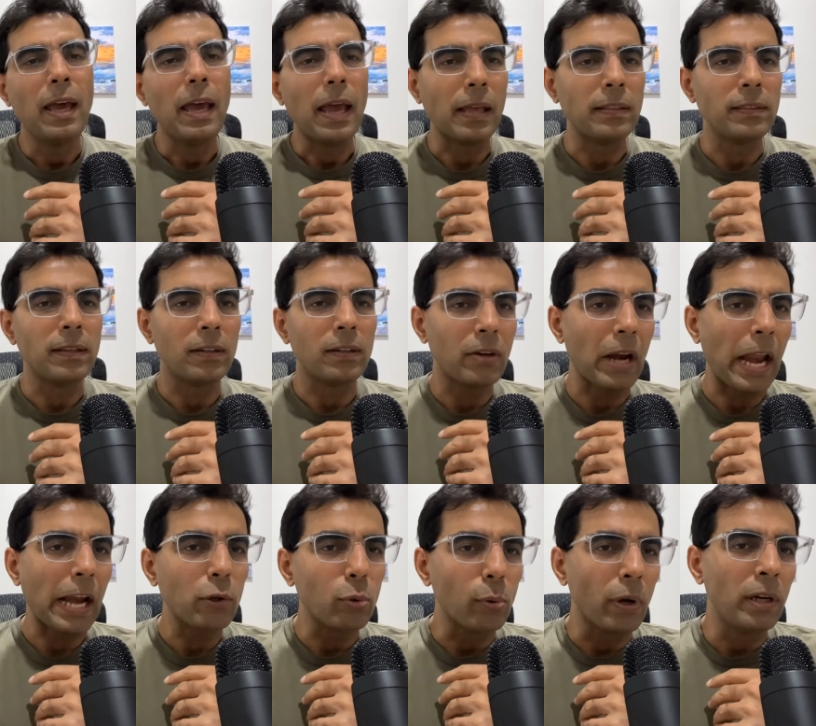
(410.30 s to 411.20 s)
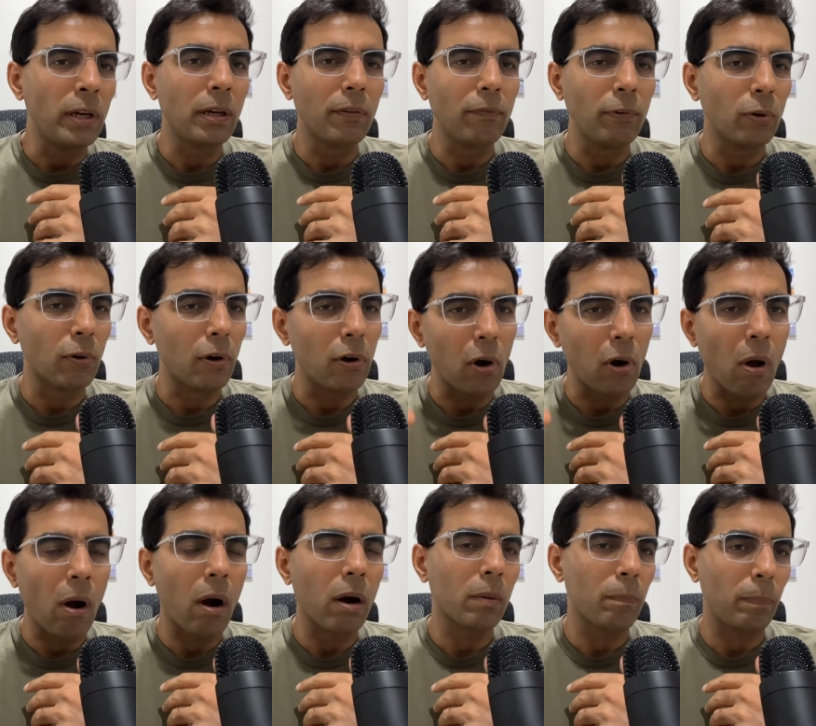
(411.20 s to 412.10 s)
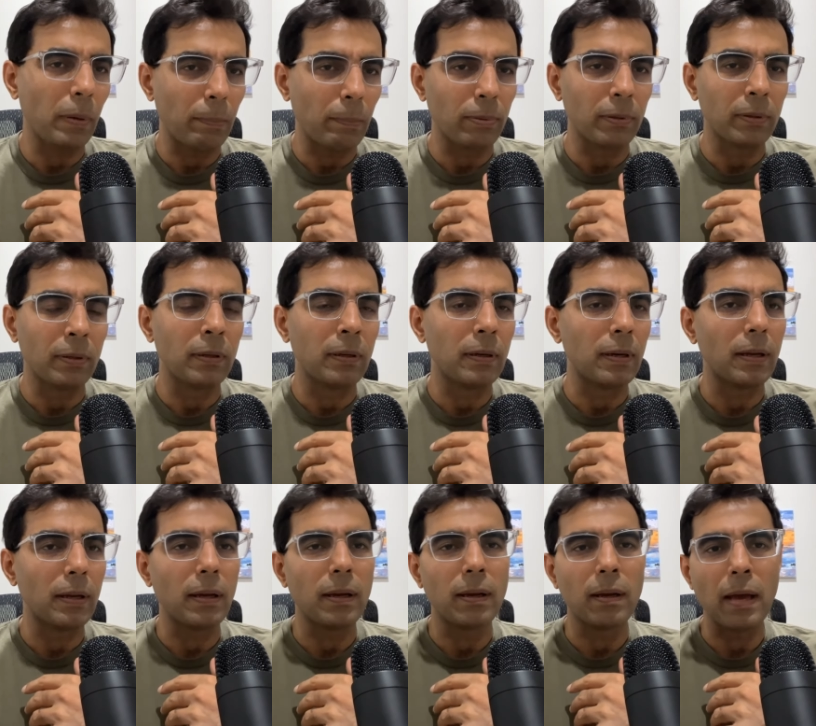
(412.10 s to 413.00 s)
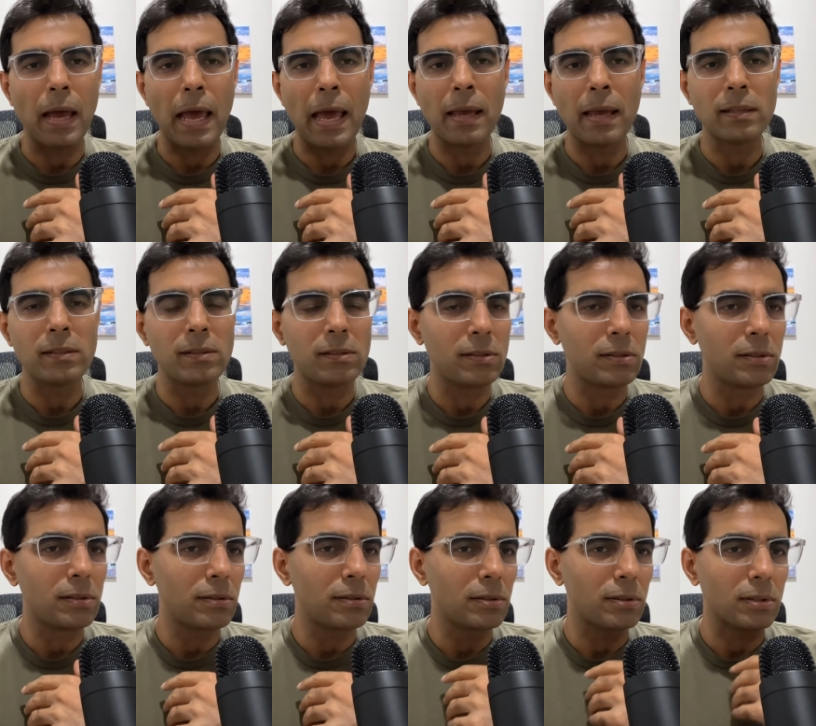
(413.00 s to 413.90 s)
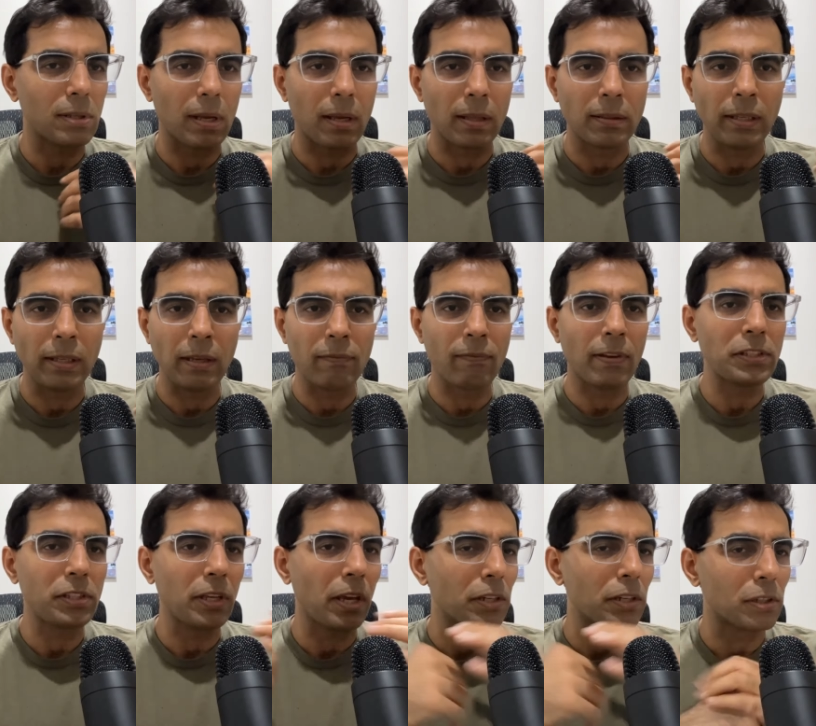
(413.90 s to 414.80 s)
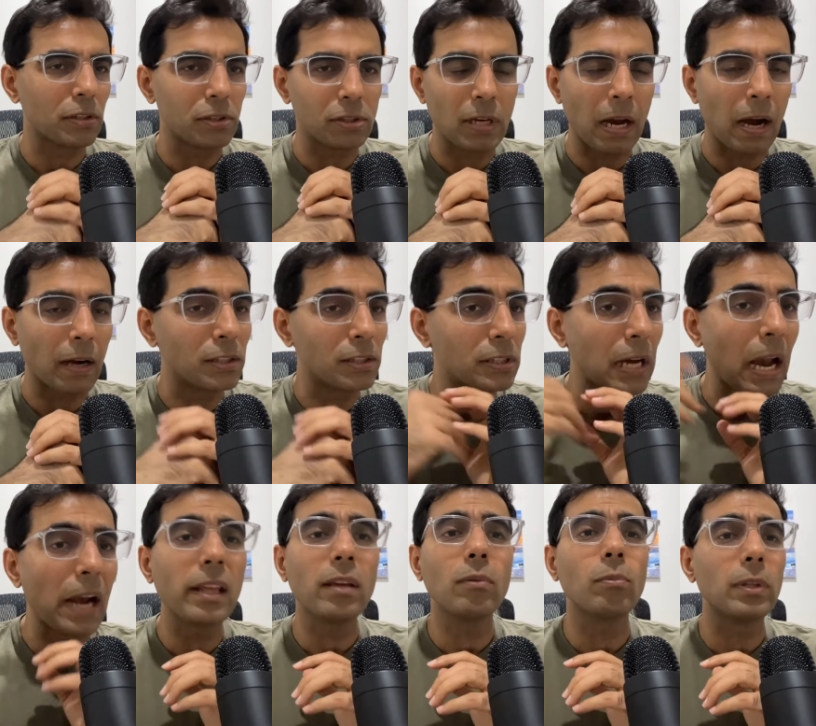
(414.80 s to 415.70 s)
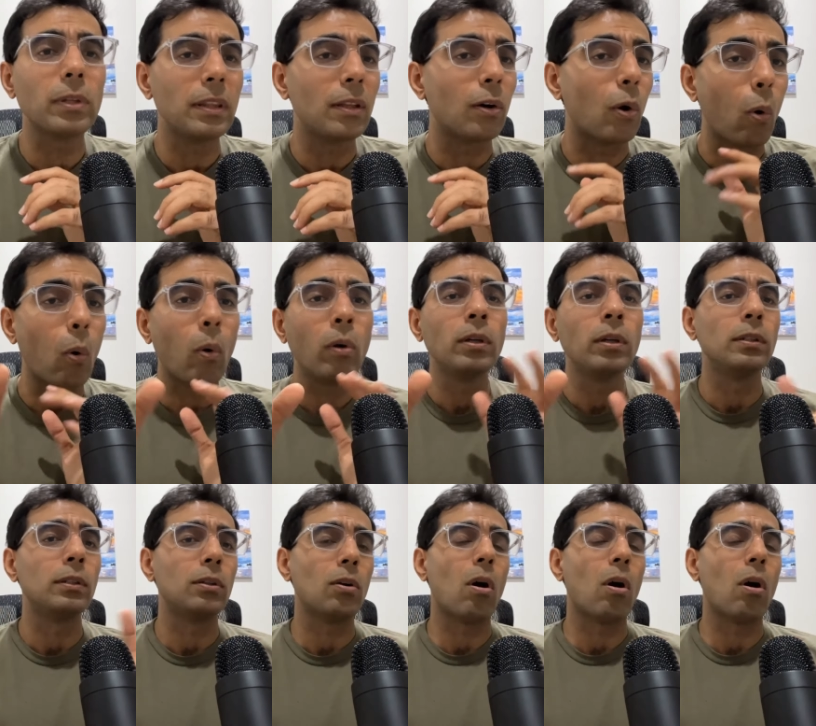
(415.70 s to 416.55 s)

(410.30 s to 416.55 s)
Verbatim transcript: and they're trying to interview a lot of people uh, as uh, the investigation starts, starting with the owner